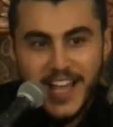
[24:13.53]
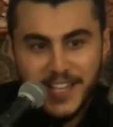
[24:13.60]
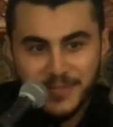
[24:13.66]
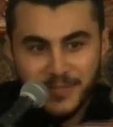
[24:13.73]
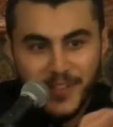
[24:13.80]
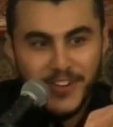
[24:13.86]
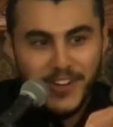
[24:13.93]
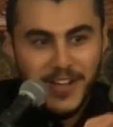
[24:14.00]
His
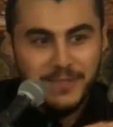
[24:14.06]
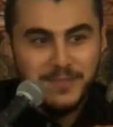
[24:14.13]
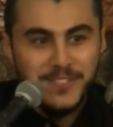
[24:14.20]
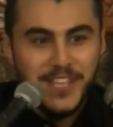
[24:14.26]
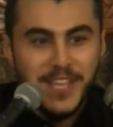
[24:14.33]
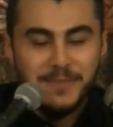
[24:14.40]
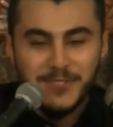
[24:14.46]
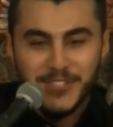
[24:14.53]
mother comes
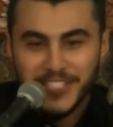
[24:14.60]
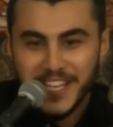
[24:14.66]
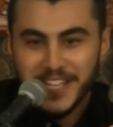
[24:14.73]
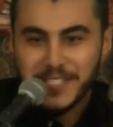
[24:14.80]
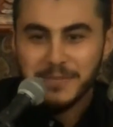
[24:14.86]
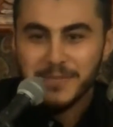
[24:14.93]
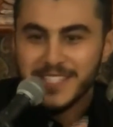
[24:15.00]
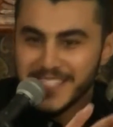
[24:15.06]
to him, she
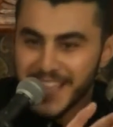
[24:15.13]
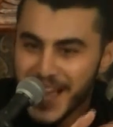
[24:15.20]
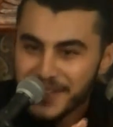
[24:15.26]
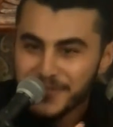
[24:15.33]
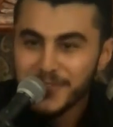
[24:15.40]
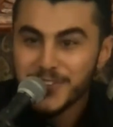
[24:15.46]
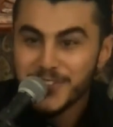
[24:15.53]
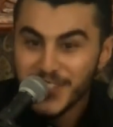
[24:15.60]
tells him it's
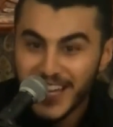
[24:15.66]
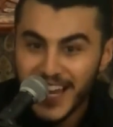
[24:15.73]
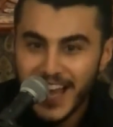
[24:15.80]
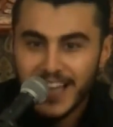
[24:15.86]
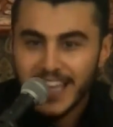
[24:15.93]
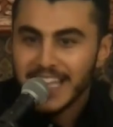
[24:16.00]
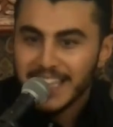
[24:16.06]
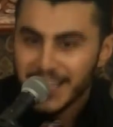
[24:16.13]
time for
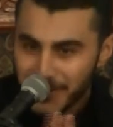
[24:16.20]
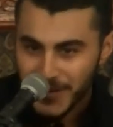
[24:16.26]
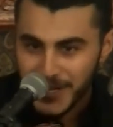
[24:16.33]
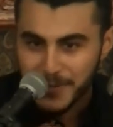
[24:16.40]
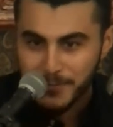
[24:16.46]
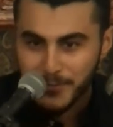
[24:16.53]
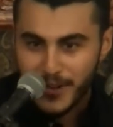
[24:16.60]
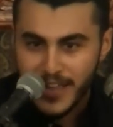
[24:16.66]
salah. He didn't want
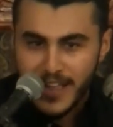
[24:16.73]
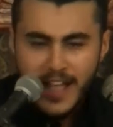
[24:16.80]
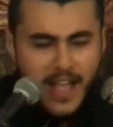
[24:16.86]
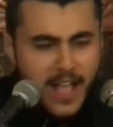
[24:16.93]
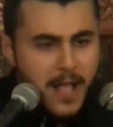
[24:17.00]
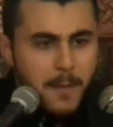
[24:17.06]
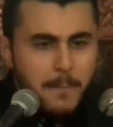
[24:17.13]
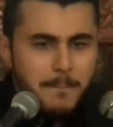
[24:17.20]
to pray.
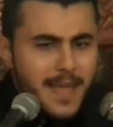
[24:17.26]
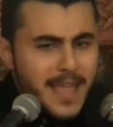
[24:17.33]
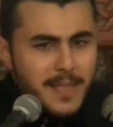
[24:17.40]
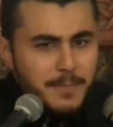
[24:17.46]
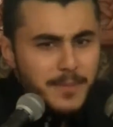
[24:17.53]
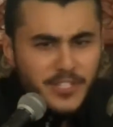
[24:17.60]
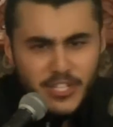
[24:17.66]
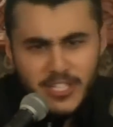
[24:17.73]

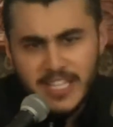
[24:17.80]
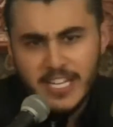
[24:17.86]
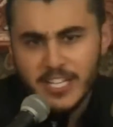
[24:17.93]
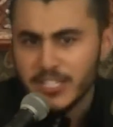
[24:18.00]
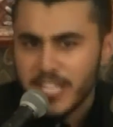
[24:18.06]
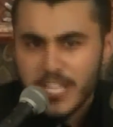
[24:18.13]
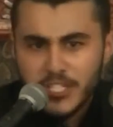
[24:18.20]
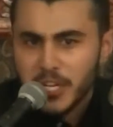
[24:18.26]
Maybe she
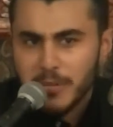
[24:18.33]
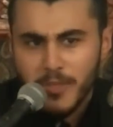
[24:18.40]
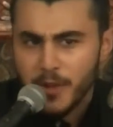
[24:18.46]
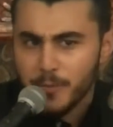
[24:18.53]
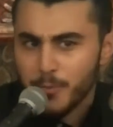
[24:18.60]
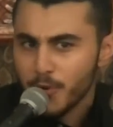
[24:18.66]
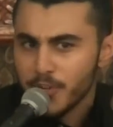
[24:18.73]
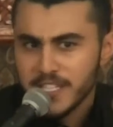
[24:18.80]
didn't teach him the
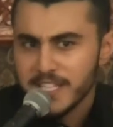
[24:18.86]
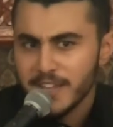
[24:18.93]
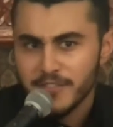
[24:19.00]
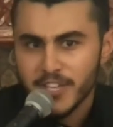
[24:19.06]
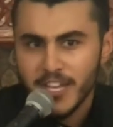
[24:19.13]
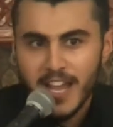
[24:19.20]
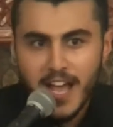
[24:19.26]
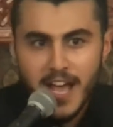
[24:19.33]
importance of
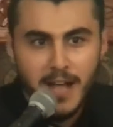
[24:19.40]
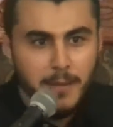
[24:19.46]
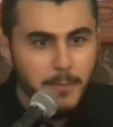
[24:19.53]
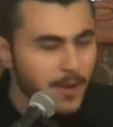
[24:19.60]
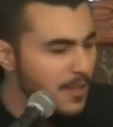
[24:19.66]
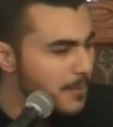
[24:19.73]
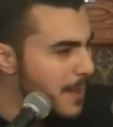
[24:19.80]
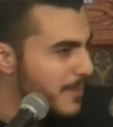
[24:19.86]

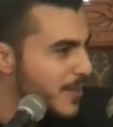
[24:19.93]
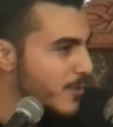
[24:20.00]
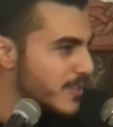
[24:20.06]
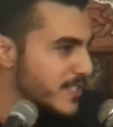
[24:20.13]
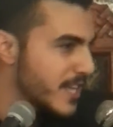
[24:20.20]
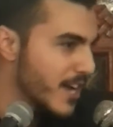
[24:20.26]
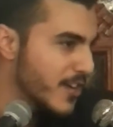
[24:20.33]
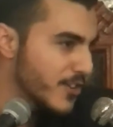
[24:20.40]
salah, maybe he
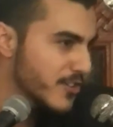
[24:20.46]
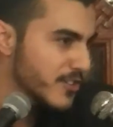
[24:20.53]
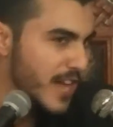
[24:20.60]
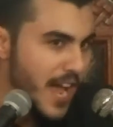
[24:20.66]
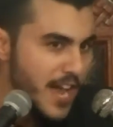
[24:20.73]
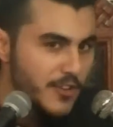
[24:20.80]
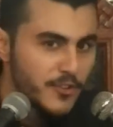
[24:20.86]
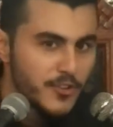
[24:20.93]
was tired,
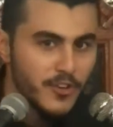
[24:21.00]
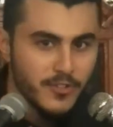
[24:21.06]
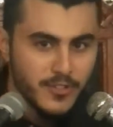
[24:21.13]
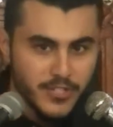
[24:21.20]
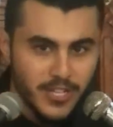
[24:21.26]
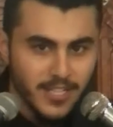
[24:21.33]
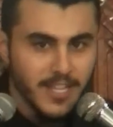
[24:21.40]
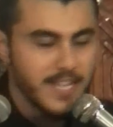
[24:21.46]
I don't know,
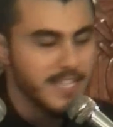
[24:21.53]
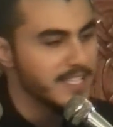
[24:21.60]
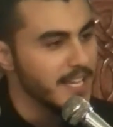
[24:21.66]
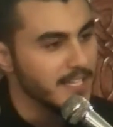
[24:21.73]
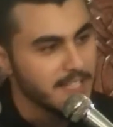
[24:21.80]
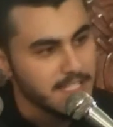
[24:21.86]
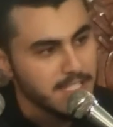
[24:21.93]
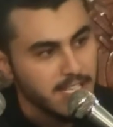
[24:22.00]
inshallah he's
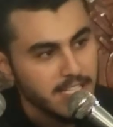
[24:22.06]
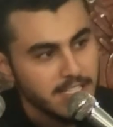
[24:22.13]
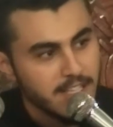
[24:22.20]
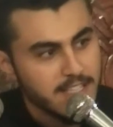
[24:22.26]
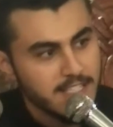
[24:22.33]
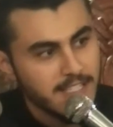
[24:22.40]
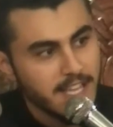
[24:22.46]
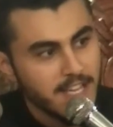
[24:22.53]
not listening to
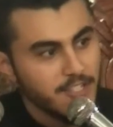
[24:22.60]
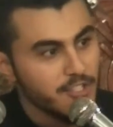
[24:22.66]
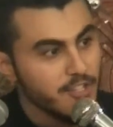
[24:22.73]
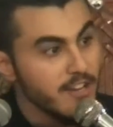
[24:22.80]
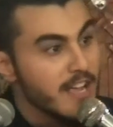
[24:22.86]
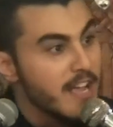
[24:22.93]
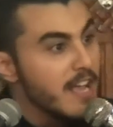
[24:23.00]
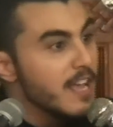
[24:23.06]
this
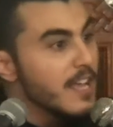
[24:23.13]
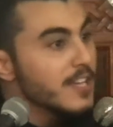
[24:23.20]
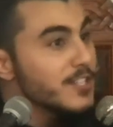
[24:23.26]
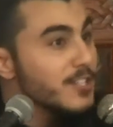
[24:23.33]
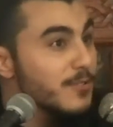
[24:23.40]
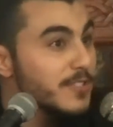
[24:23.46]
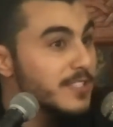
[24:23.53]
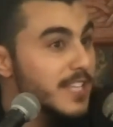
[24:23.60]
lecture.
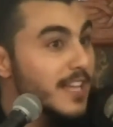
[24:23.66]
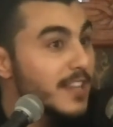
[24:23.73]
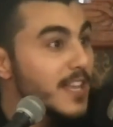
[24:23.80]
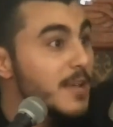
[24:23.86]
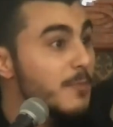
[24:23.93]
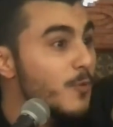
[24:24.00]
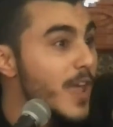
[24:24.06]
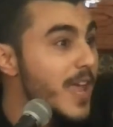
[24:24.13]
She would tell
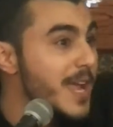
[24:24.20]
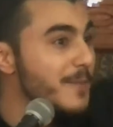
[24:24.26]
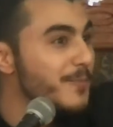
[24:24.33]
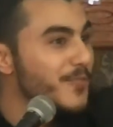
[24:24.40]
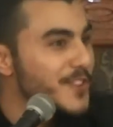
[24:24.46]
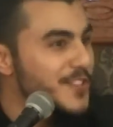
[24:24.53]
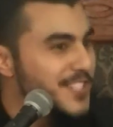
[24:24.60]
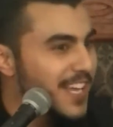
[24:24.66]
him, wake up
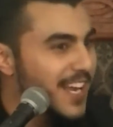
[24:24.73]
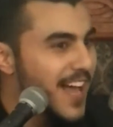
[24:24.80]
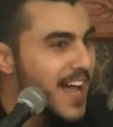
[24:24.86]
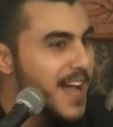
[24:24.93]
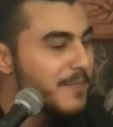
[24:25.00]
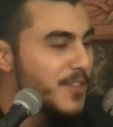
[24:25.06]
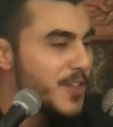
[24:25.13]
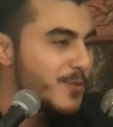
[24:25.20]
for
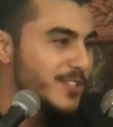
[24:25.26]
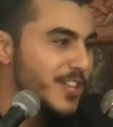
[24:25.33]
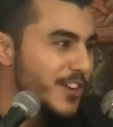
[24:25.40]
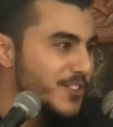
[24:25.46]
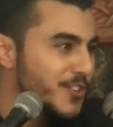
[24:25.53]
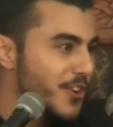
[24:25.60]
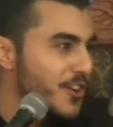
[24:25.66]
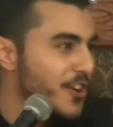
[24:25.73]
salah, he would
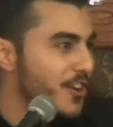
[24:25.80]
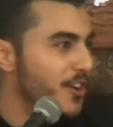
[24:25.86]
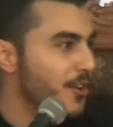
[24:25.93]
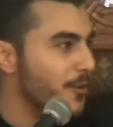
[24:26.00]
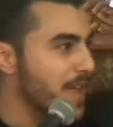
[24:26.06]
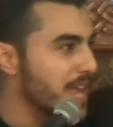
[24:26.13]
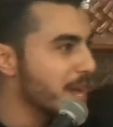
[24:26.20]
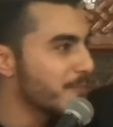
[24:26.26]
ignore her.
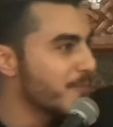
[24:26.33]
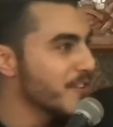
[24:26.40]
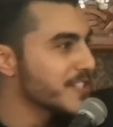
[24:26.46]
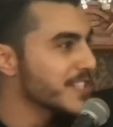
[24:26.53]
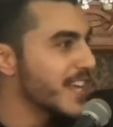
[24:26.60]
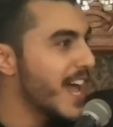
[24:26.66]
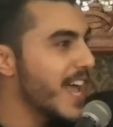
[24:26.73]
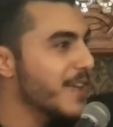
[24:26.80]
Wake up for
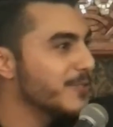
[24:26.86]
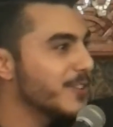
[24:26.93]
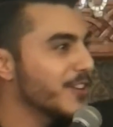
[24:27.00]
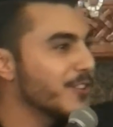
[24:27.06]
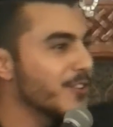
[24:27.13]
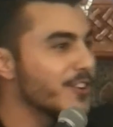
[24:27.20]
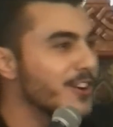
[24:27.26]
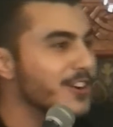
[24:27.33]
salah, he would
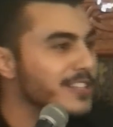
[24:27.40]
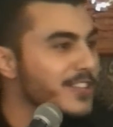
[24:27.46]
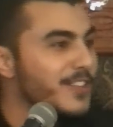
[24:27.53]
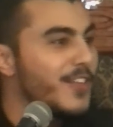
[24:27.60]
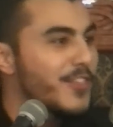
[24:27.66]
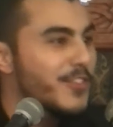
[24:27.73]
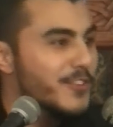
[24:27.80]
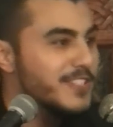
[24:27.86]
ignore her until
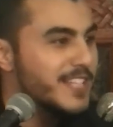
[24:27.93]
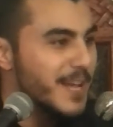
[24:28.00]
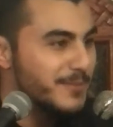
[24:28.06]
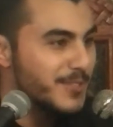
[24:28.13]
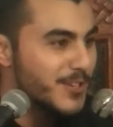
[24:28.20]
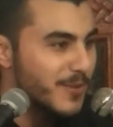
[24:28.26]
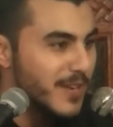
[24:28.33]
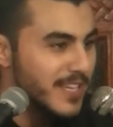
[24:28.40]
the third time.
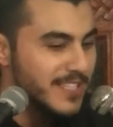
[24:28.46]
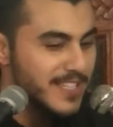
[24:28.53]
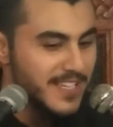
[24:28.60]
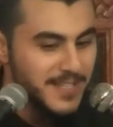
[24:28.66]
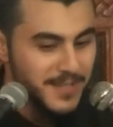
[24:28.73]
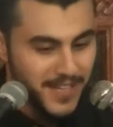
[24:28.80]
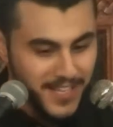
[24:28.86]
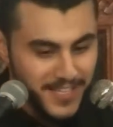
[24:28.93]
Do you know what he
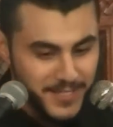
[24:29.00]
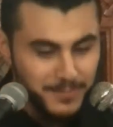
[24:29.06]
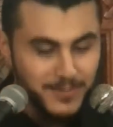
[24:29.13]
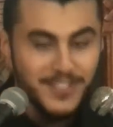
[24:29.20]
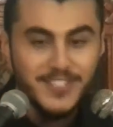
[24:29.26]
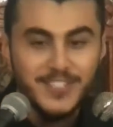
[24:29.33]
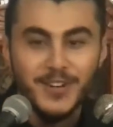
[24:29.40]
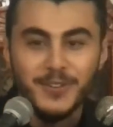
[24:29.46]
did? Kids,
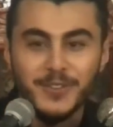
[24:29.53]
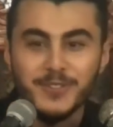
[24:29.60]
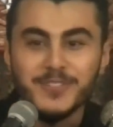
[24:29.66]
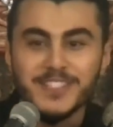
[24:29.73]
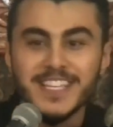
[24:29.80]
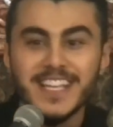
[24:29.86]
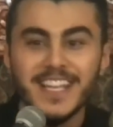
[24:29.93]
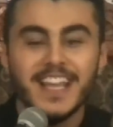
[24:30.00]
please don't
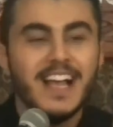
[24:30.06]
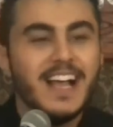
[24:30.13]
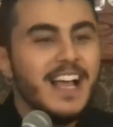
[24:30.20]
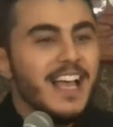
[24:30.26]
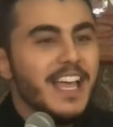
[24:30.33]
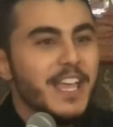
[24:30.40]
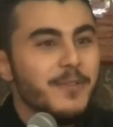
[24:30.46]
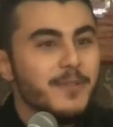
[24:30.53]
use it.
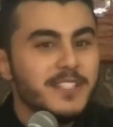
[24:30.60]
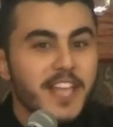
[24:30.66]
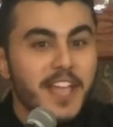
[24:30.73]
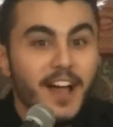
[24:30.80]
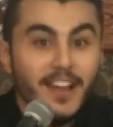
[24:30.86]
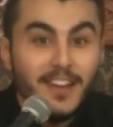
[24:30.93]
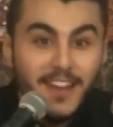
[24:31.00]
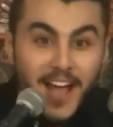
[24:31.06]
He would
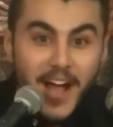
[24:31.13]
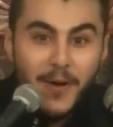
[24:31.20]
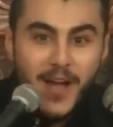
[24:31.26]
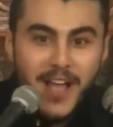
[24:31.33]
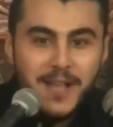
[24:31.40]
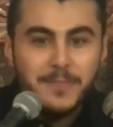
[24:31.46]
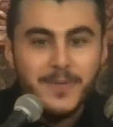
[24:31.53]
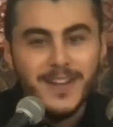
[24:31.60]
say, Allahu
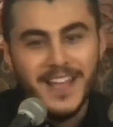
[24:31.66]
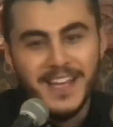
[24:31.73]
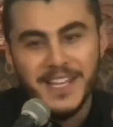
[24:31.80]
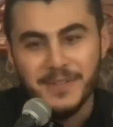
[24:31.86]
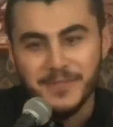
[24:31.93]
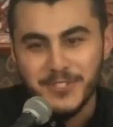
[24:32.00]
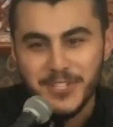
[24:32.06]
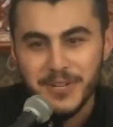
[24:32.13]
Akbar, and
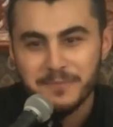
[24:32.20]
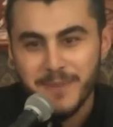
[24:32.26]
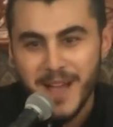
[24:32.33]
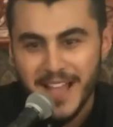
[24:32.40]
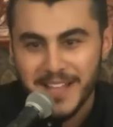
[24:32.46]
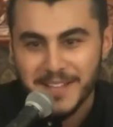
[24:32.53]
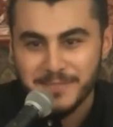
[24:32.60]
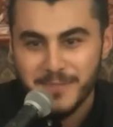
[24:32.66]
he would jump
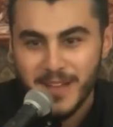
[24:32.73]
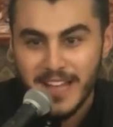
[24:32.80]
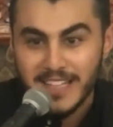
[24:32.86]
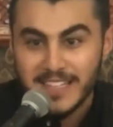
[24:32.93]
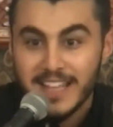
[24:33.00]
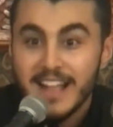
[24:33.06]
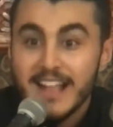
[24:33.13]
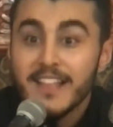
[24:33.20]
back in
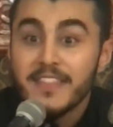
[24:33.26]
bed.